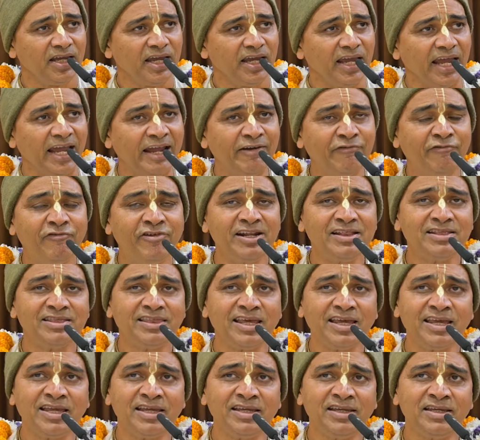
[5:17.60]

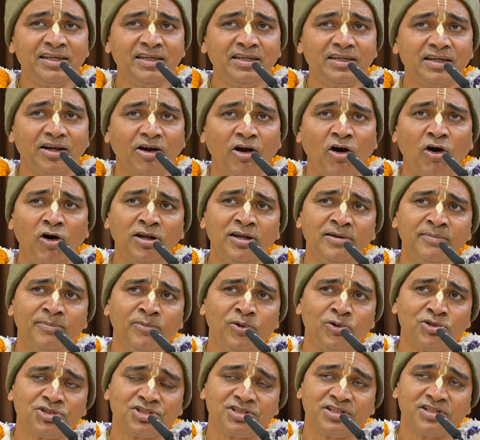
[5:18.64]
Everything, all
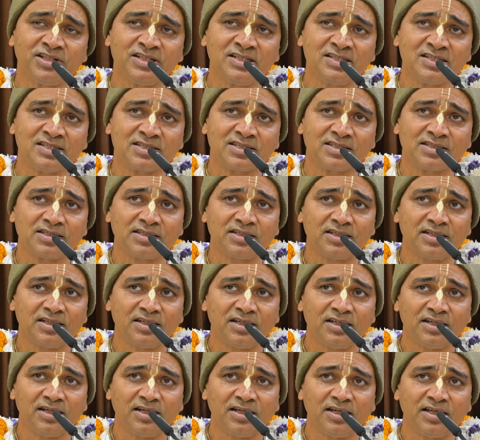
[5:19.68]
emotions,
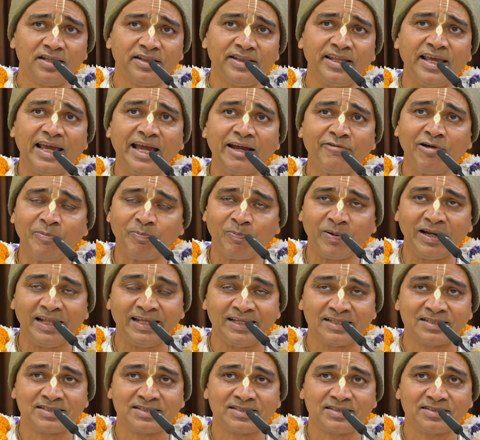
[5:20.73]
they have a
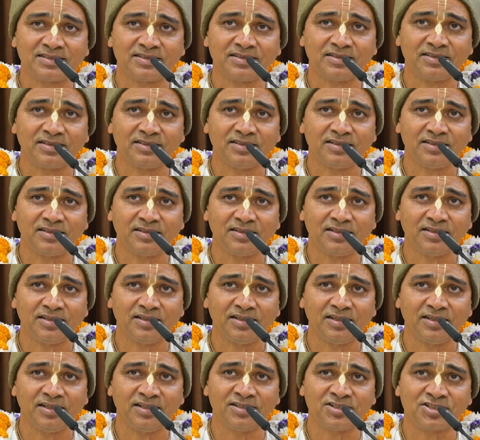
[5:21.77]
place
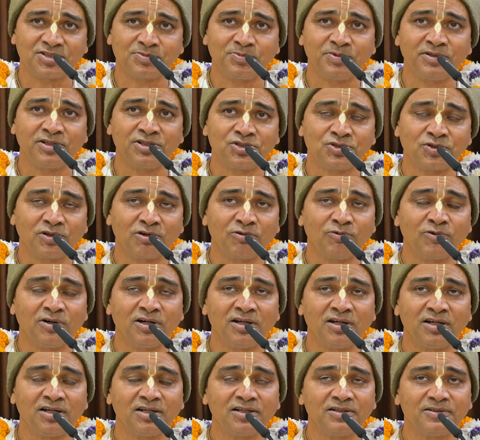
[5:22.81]
in spiritual
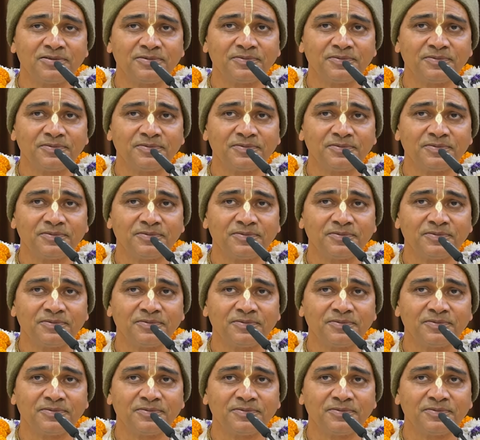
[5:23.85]
world.